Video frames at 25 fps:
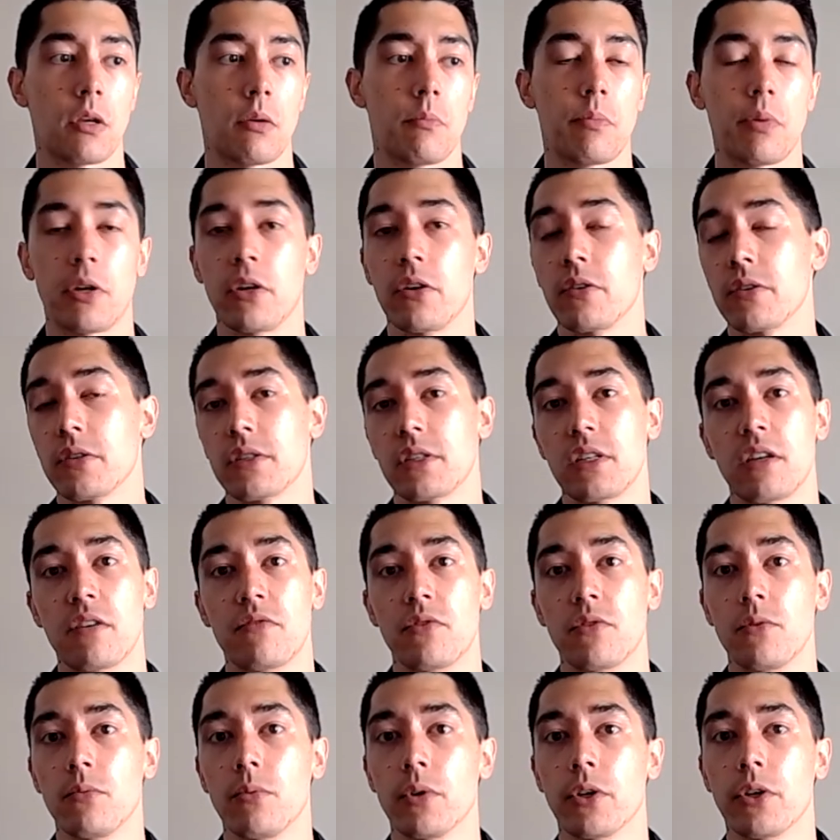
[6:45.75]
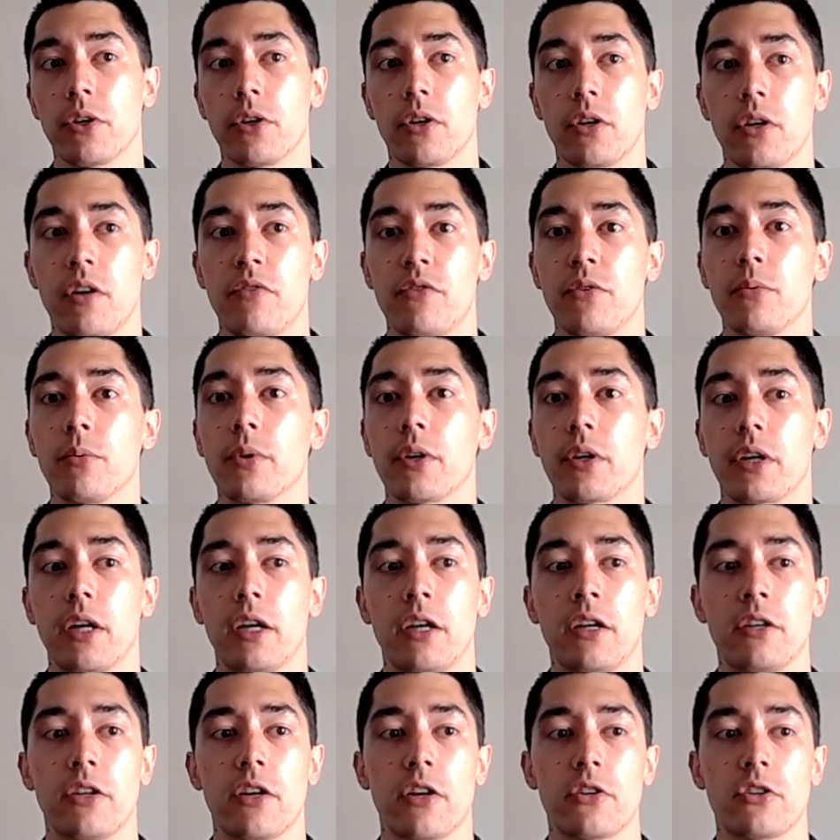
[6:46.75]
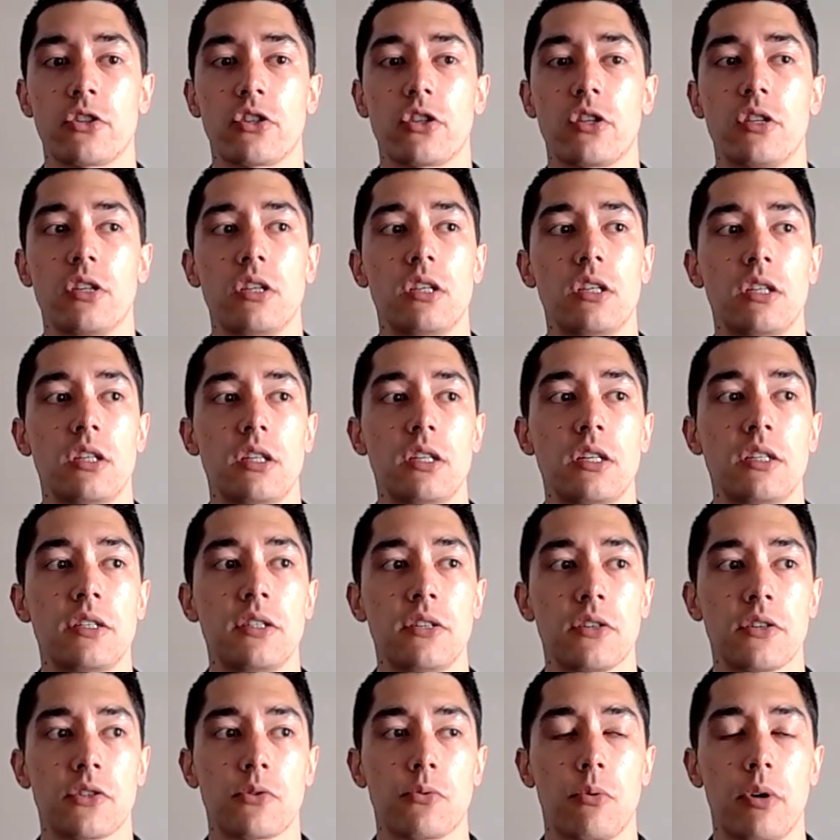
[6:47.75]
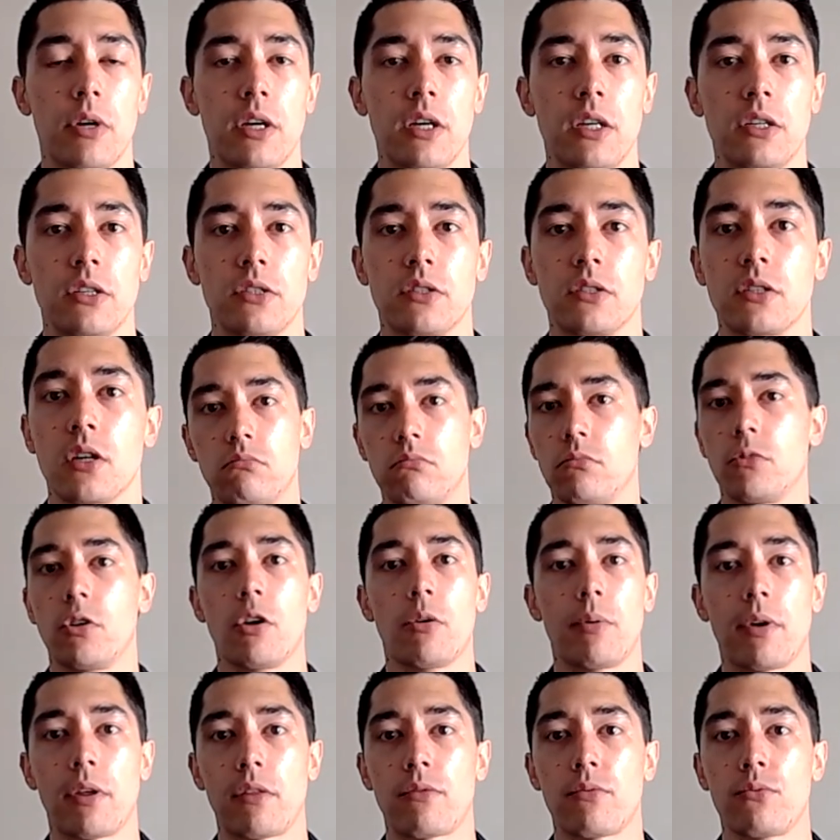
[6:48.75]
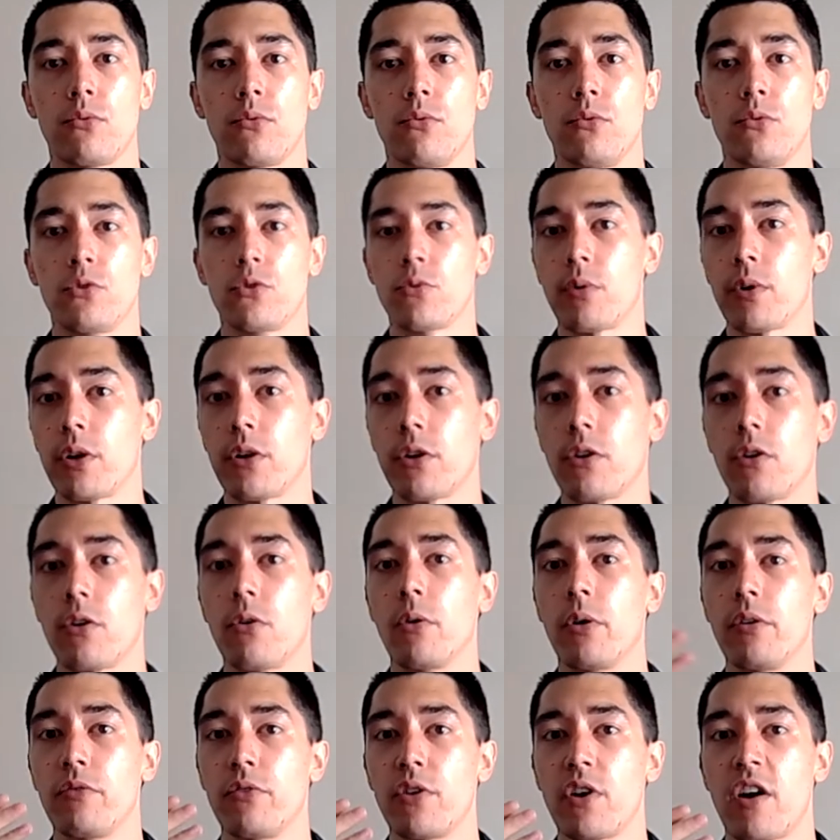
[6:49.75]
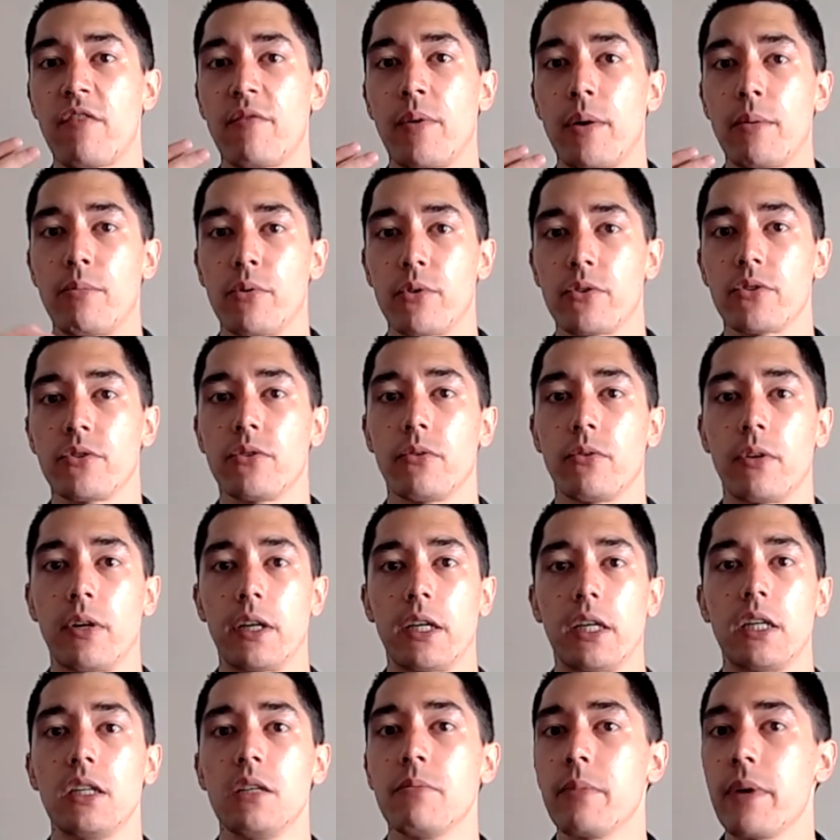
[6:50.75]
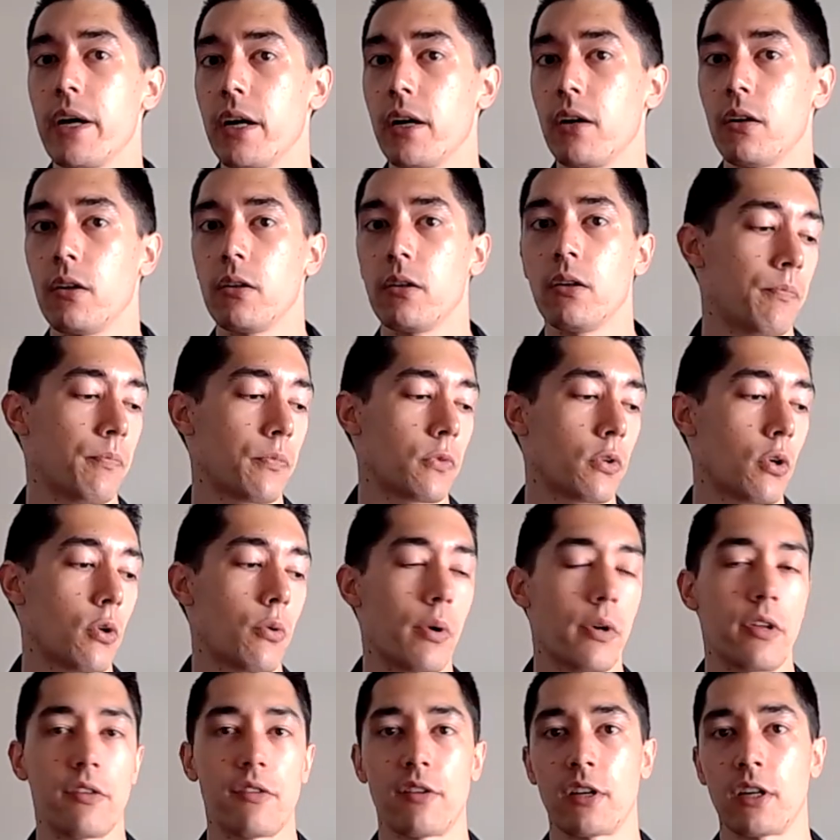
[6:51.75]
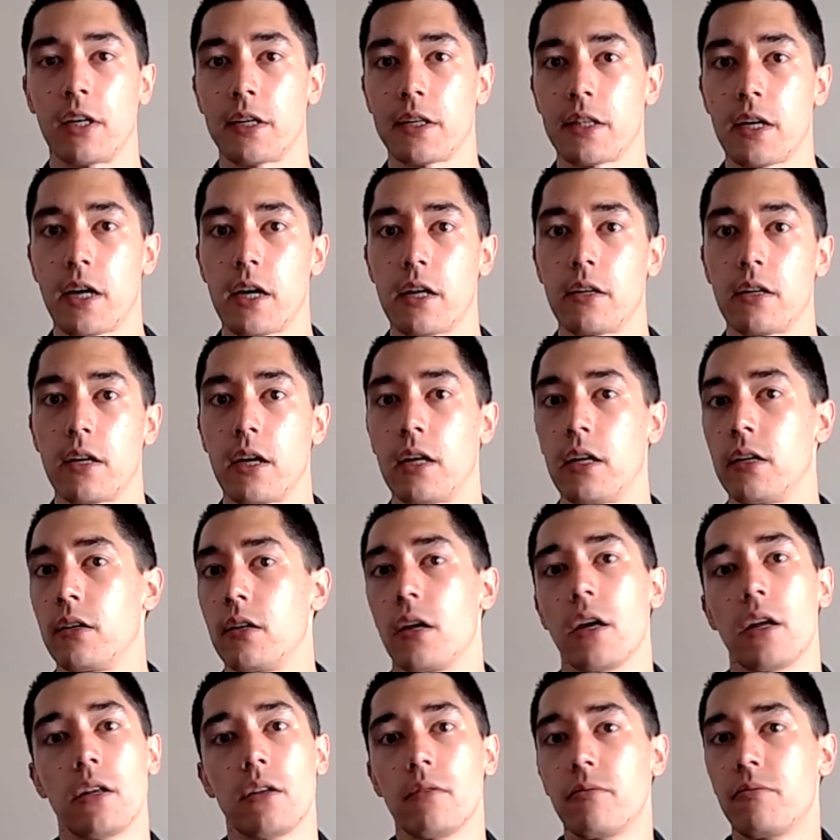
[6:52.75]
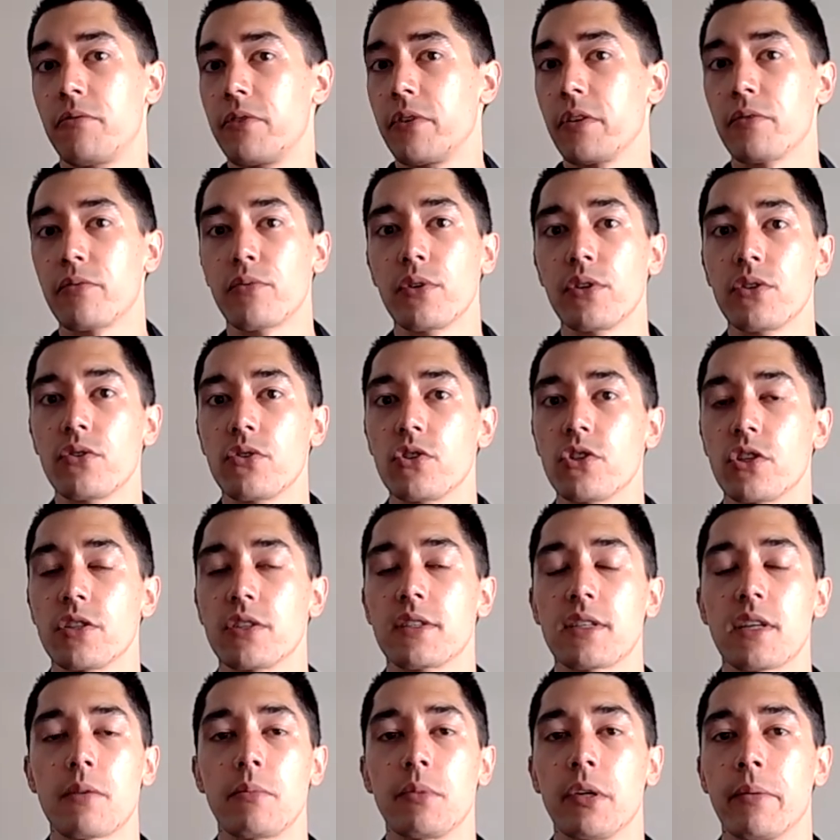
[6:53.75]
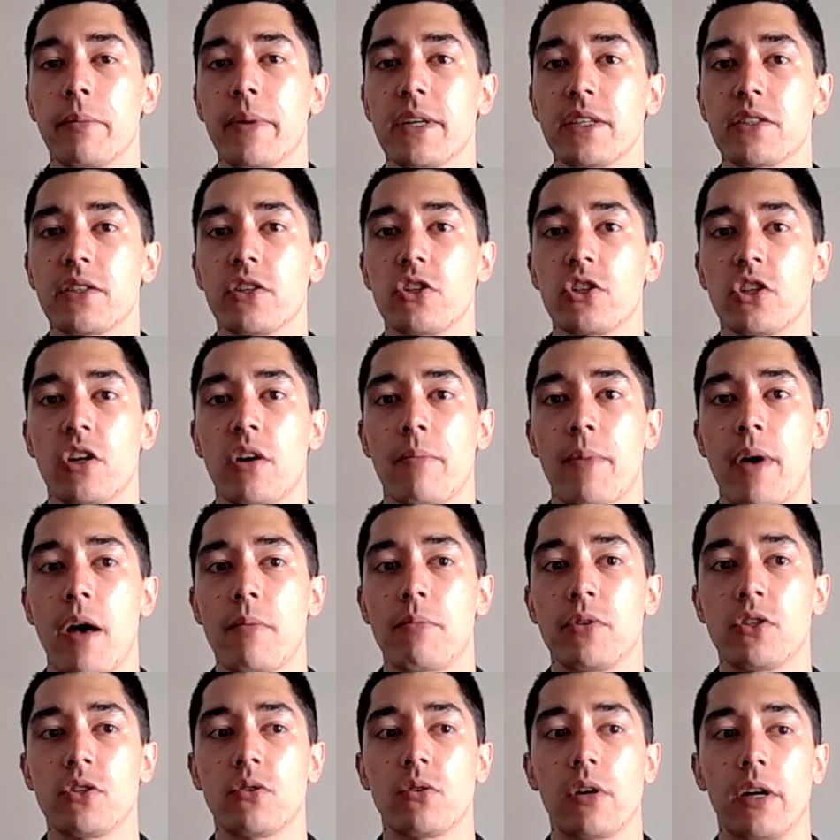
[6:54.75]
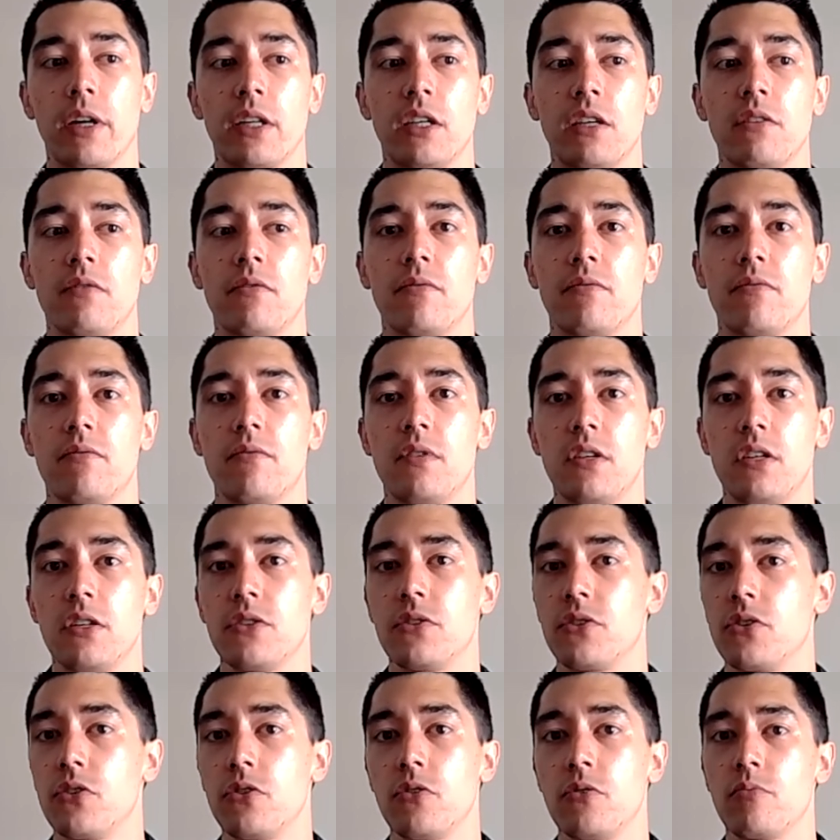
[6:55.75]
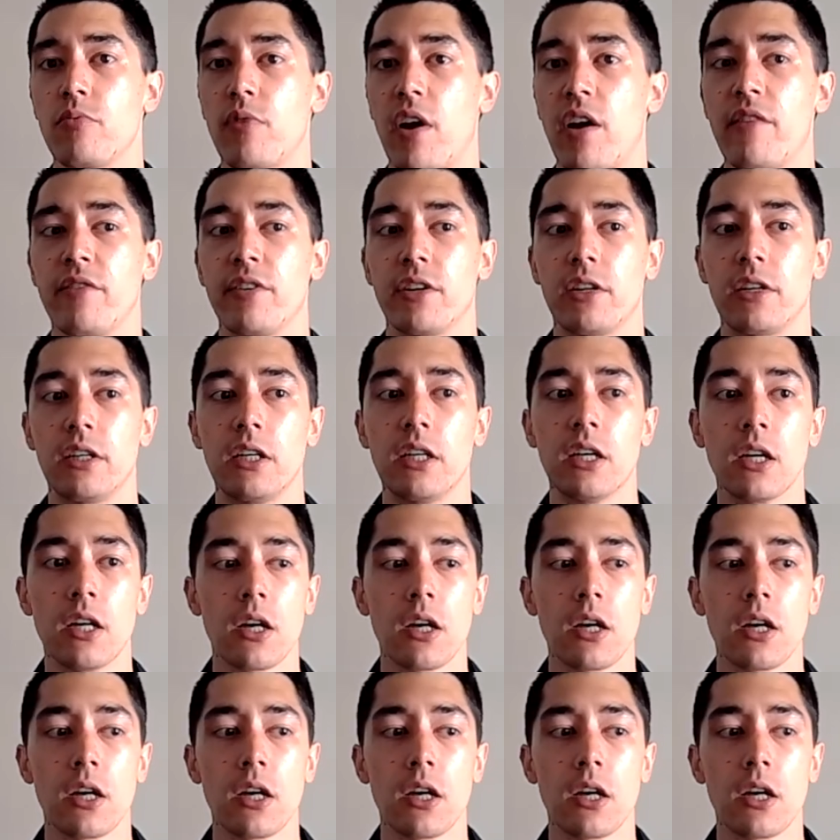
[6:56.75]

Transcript: But honestly, if you wanna get in touch, the easiest way is going through Twitter, or if you have my personal like email or anything like that. And feel free to just send me a message, and I'm happy to like give these to you privately,